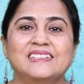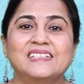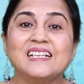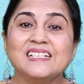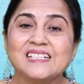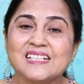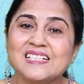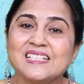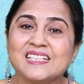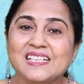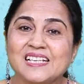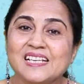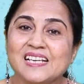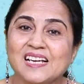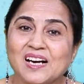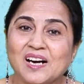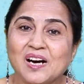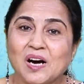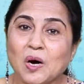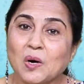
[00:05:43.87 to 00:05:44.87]
Let us see
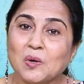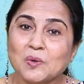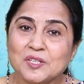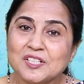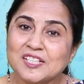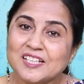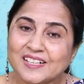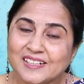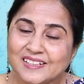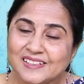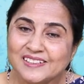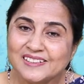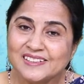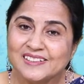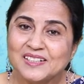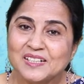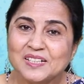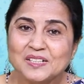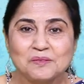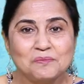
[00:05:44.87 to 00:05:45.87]
how is her
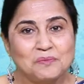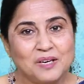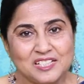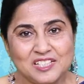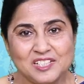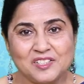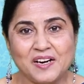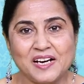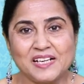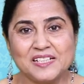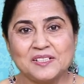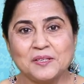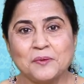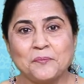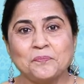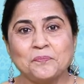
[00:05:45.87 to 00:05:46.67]
bus ride.